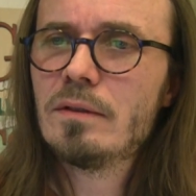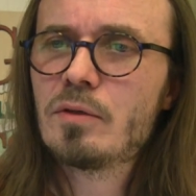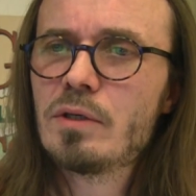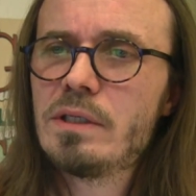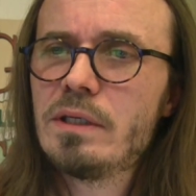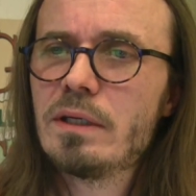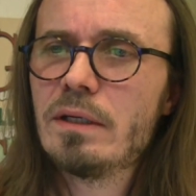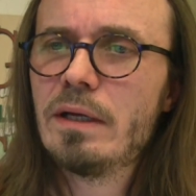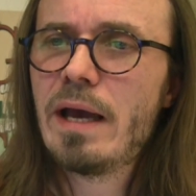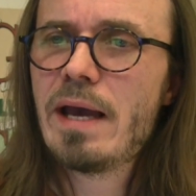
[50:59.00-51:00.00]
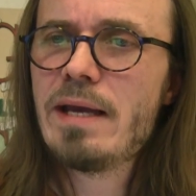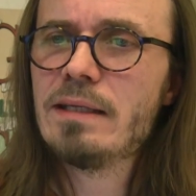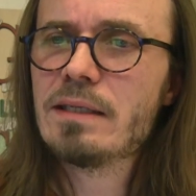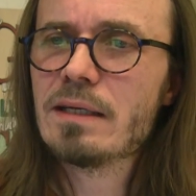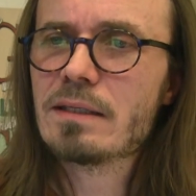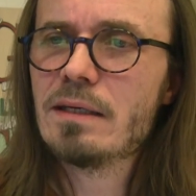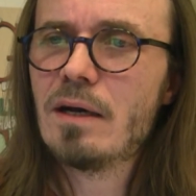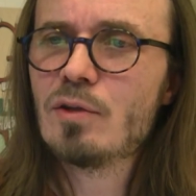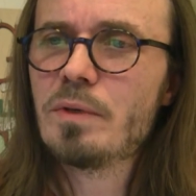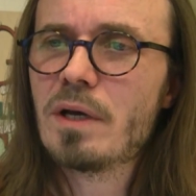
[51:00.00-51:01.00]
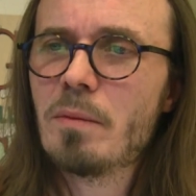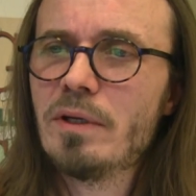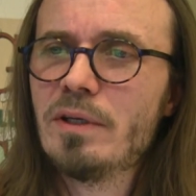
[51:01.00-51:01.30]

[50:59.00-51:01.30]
Christian Hain is asking how to become an